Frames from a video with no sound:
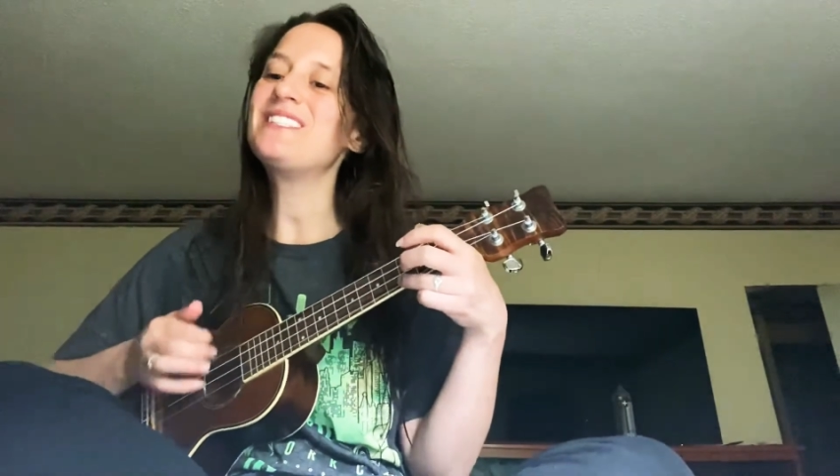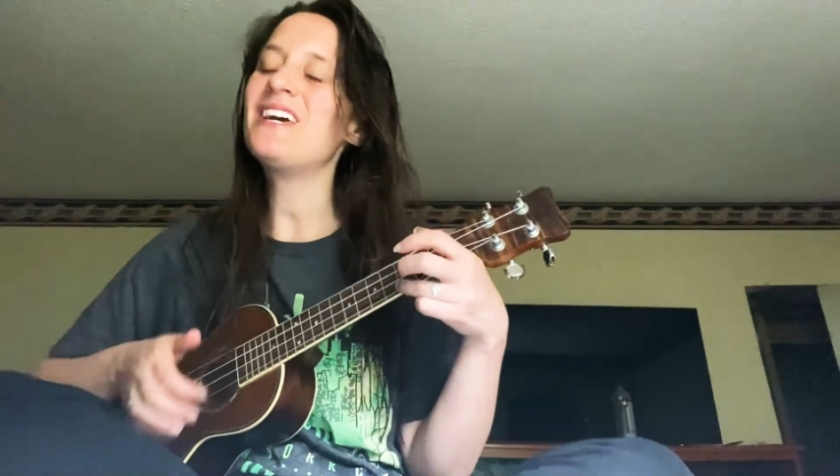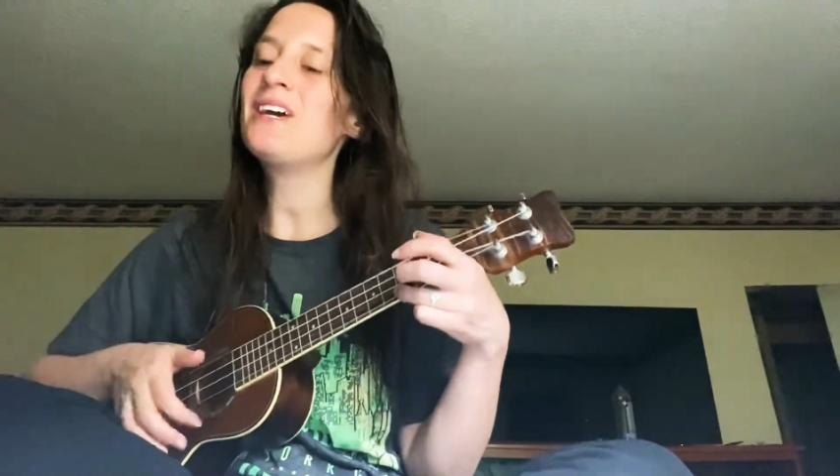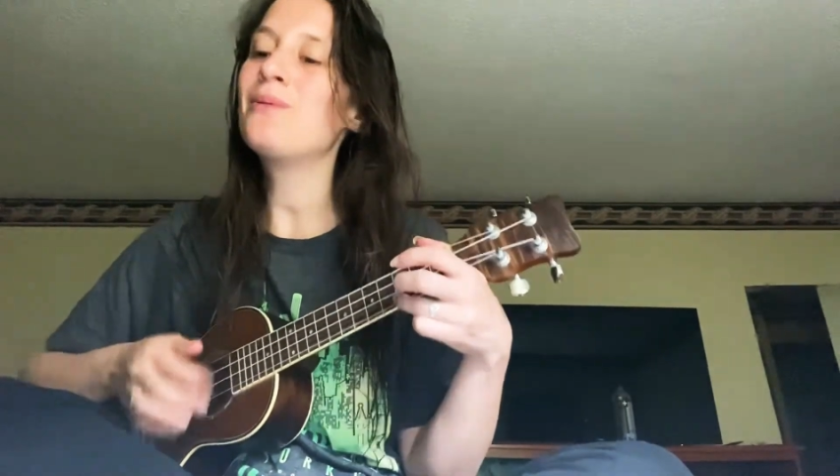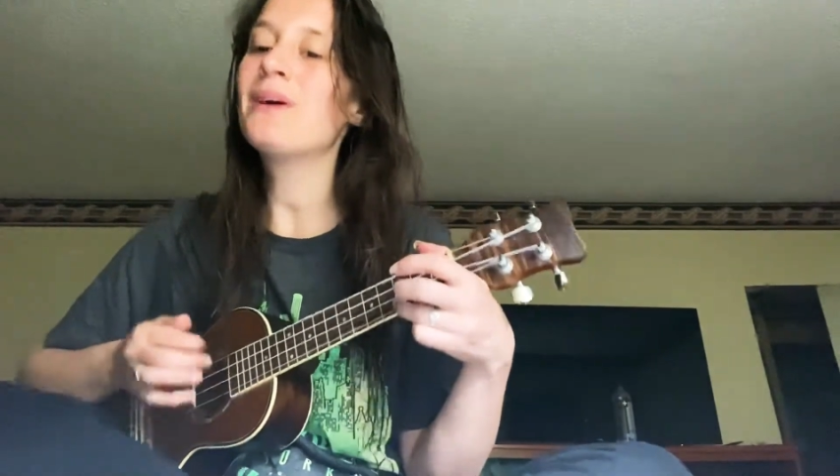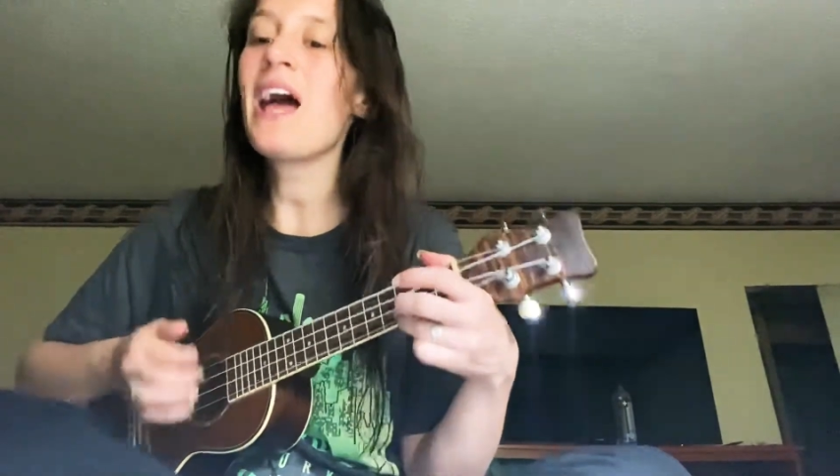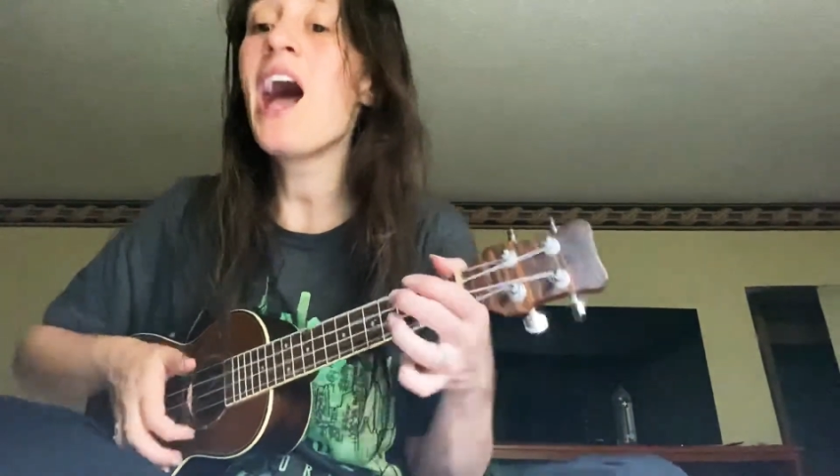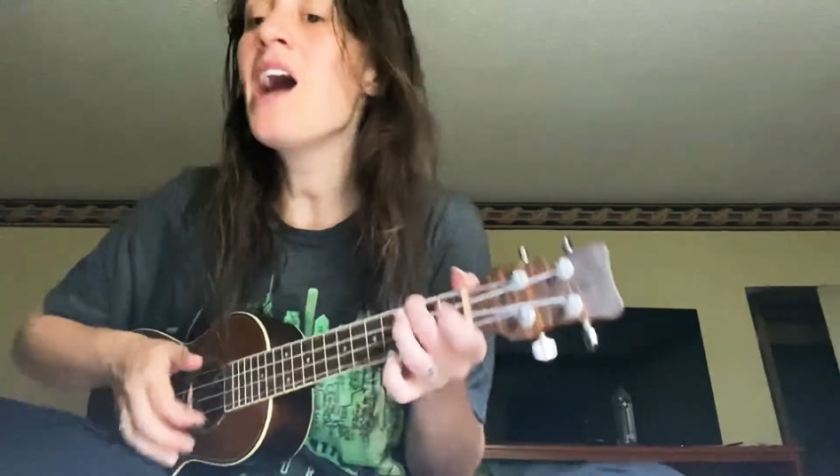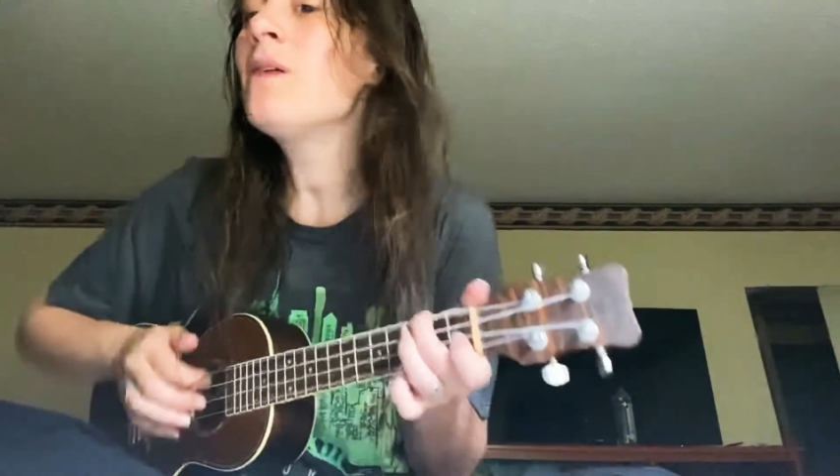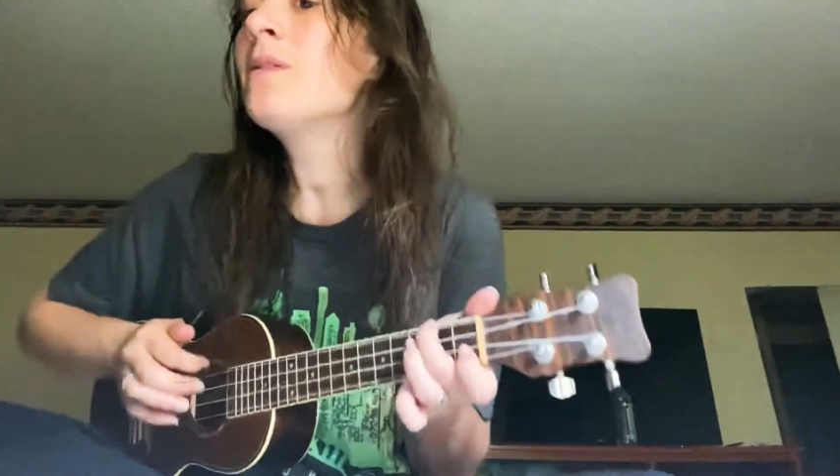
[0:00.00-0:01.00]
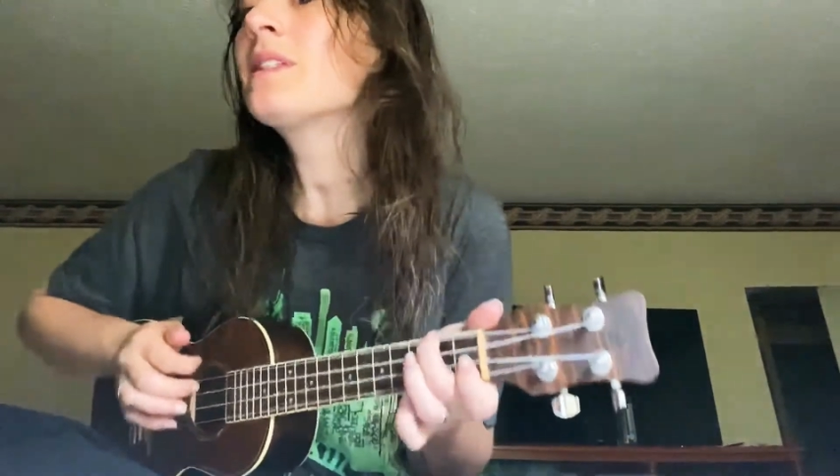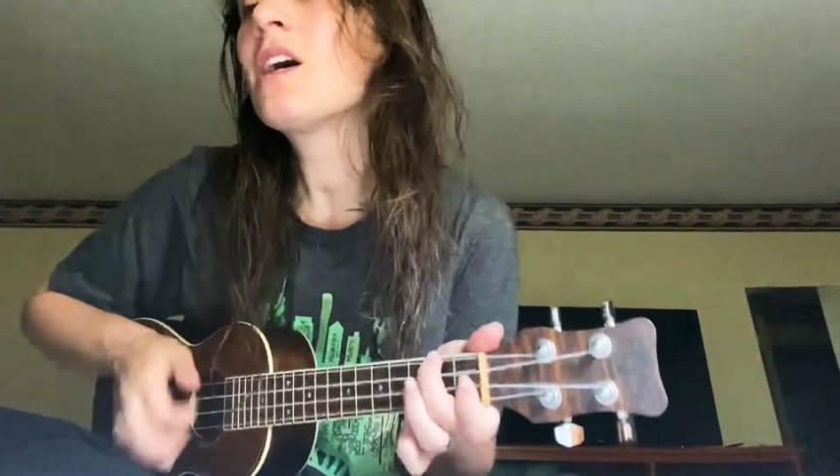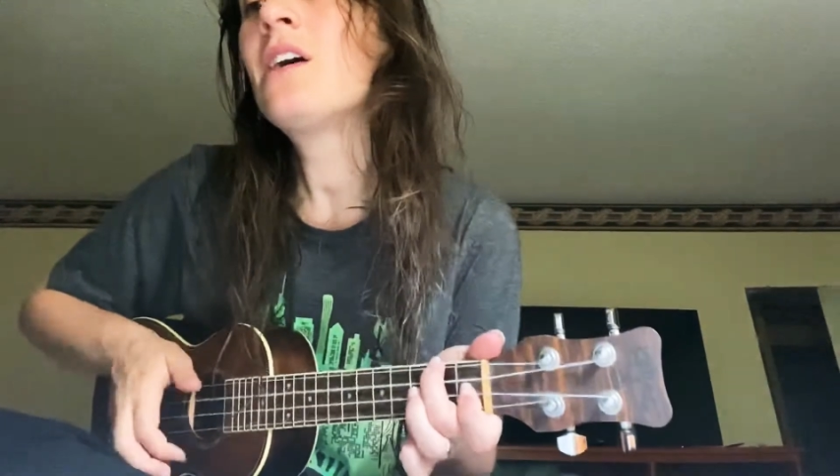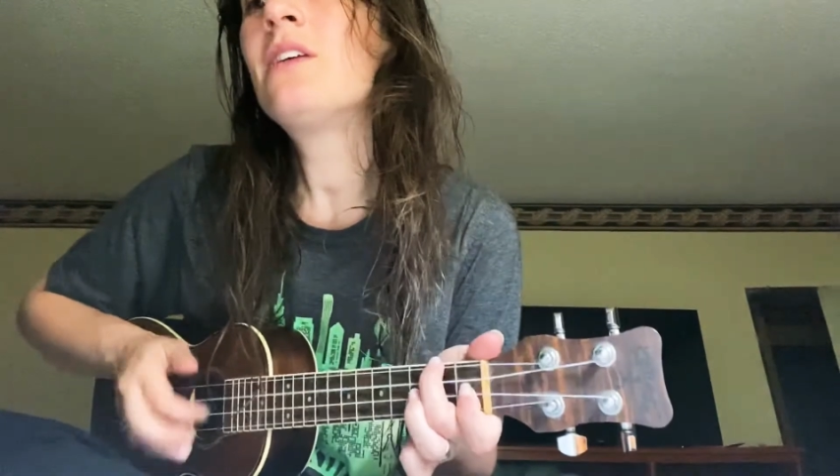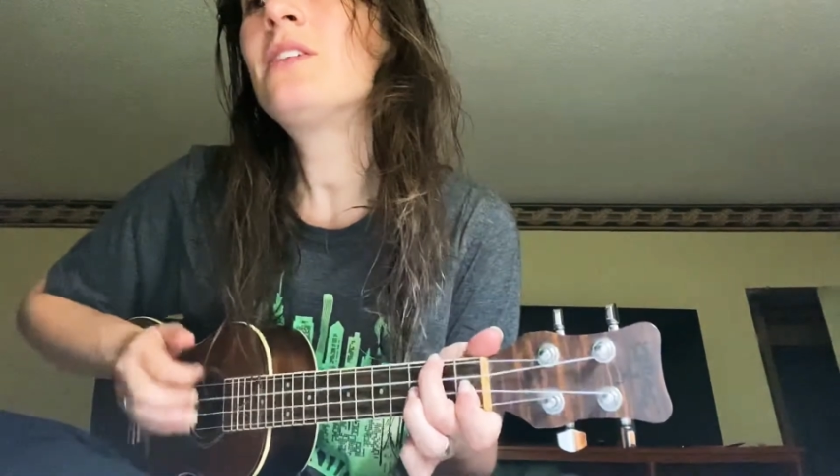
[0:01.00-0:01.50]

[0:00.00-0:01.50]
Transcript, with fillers: say what I was gonna